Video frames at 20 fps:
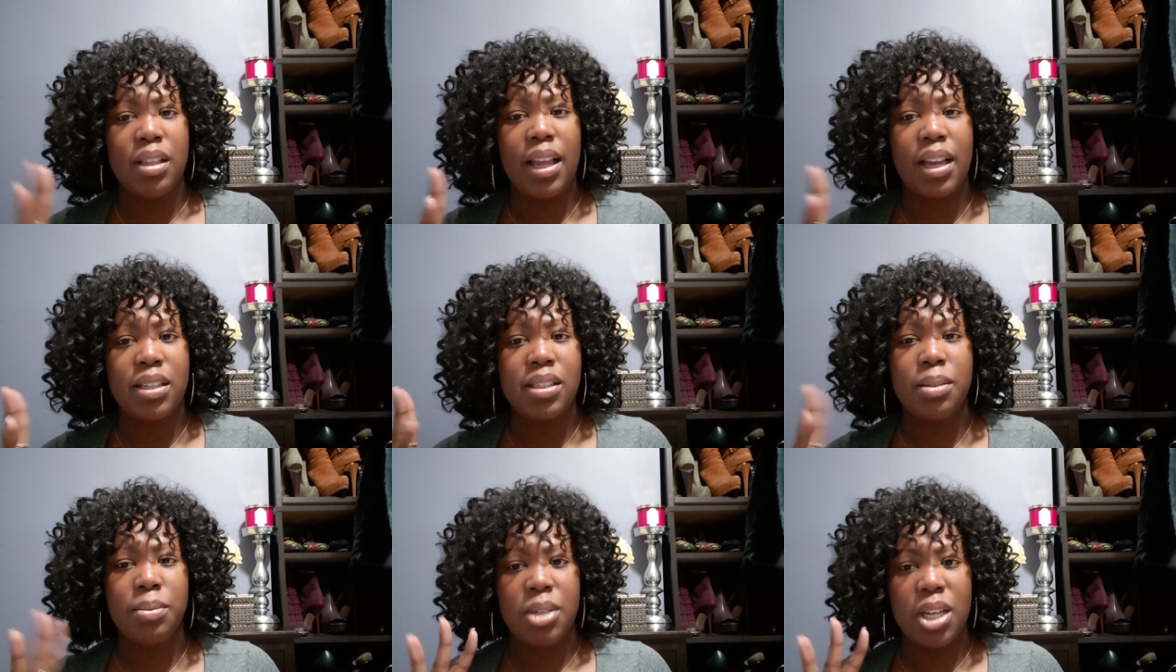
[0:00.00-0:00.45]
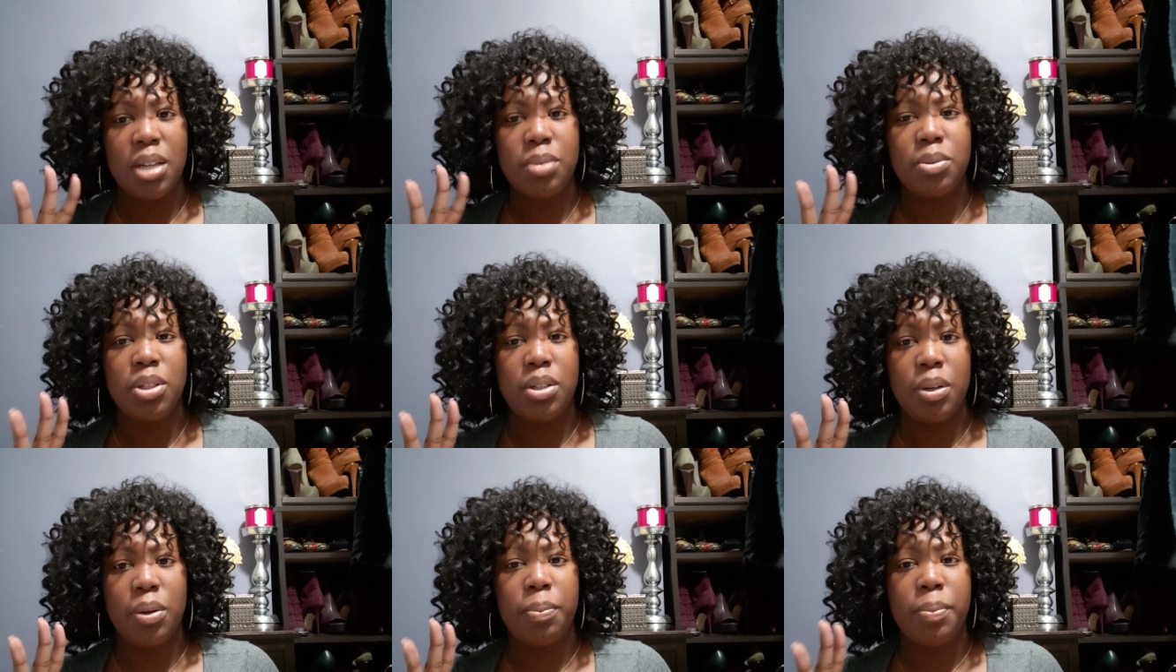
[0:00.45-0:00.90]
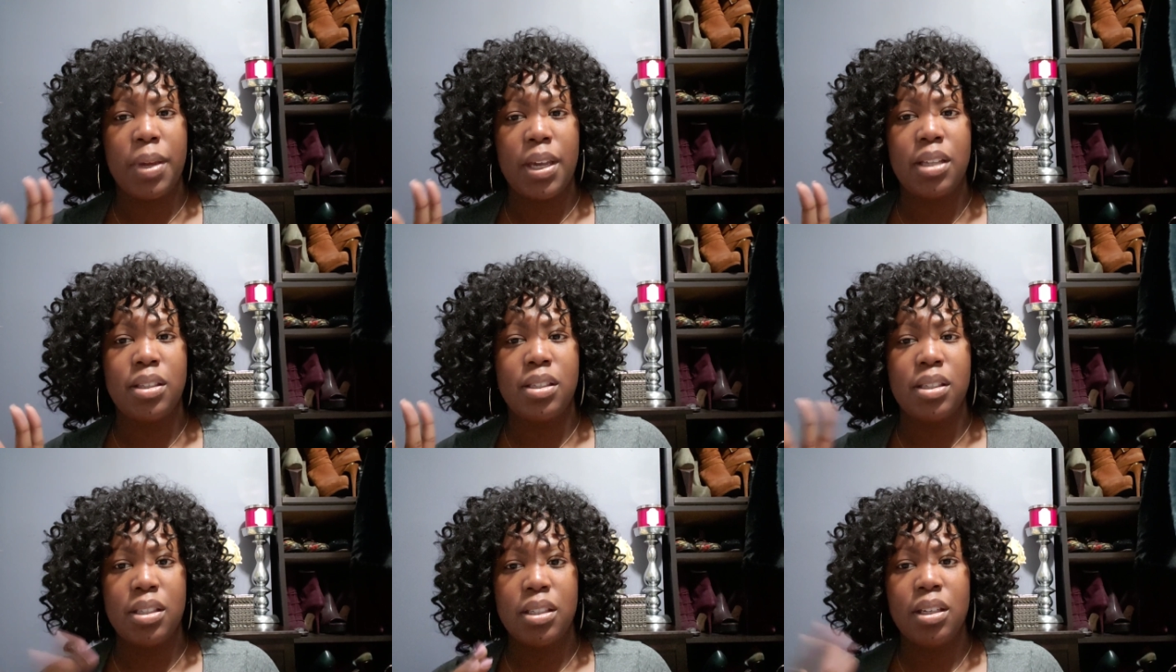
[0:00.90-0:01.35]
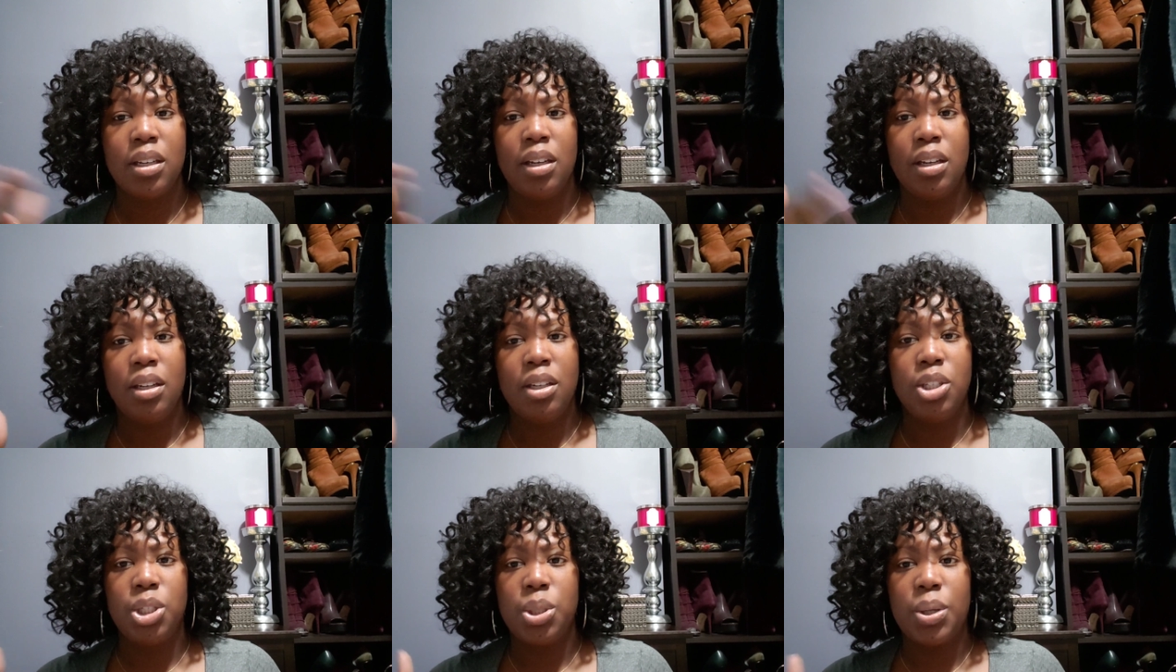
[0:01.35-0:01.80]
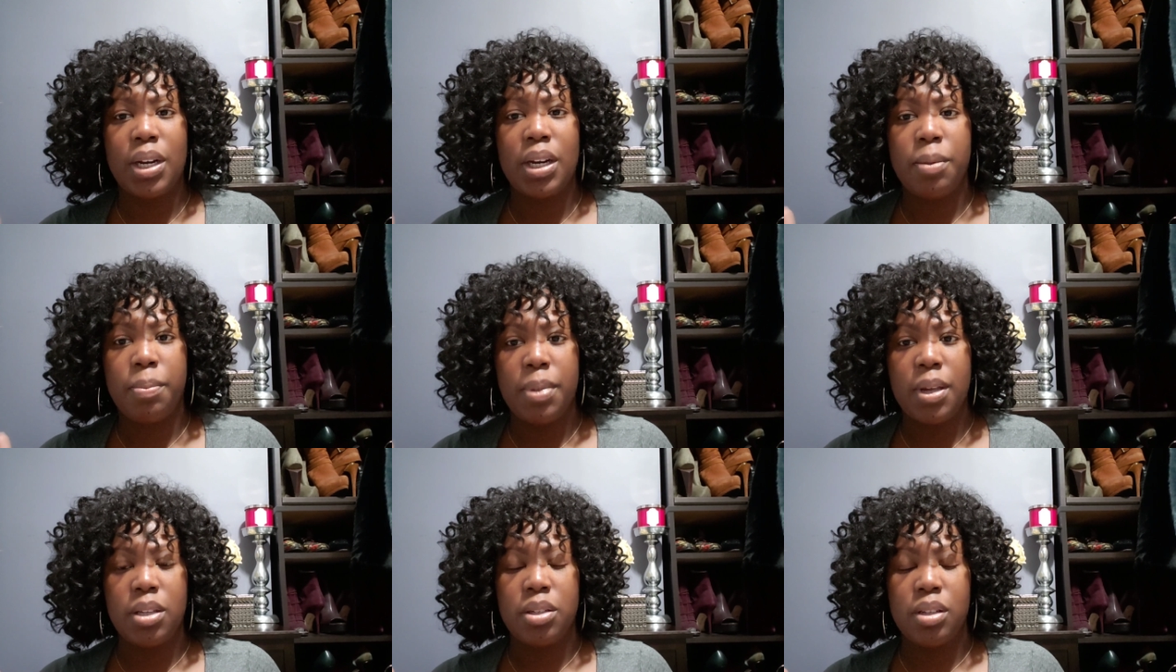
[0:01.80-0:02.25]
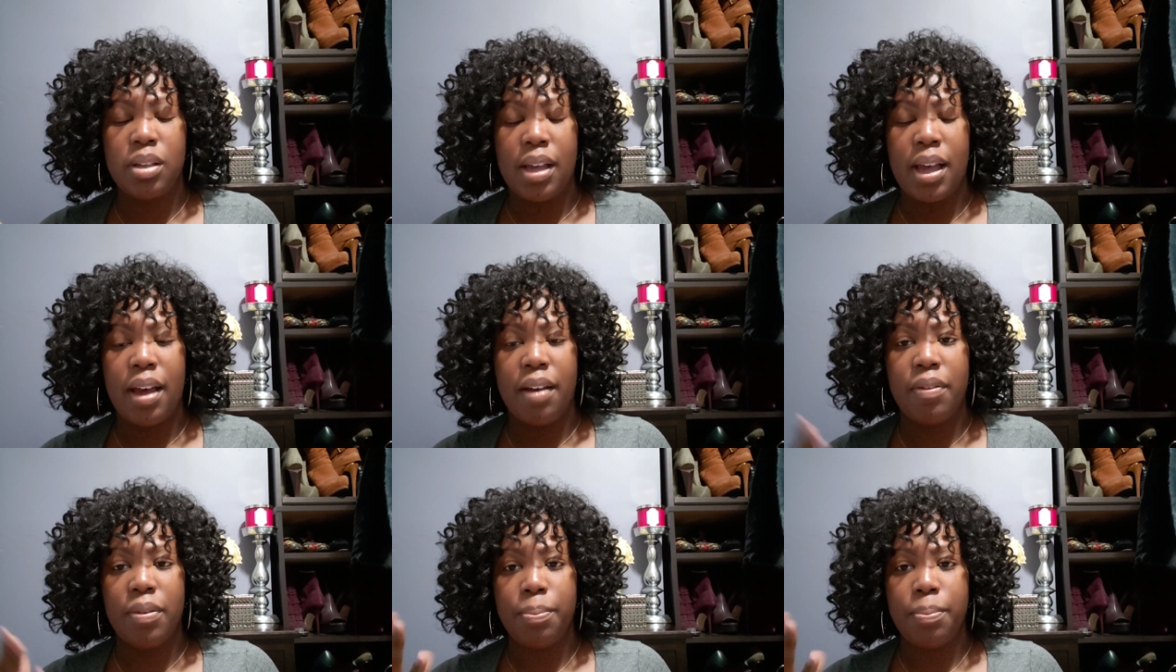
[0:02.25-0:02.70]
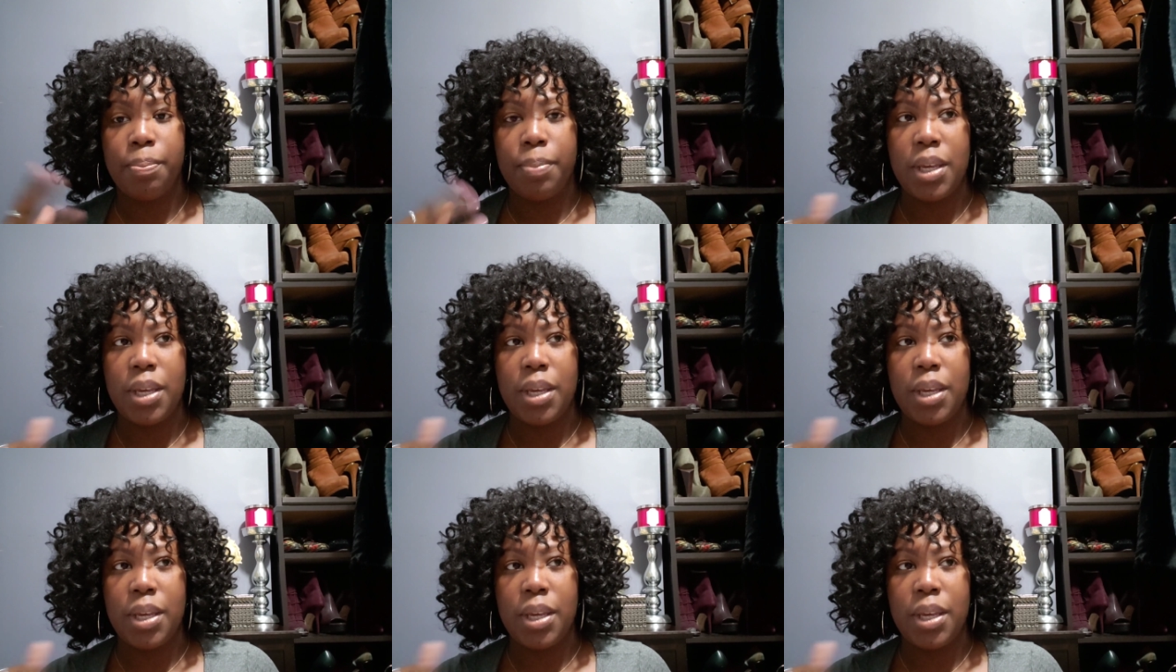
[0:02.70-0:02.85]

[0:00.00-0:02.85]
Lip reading: Like sometimes, you know, beets, shredded beets will have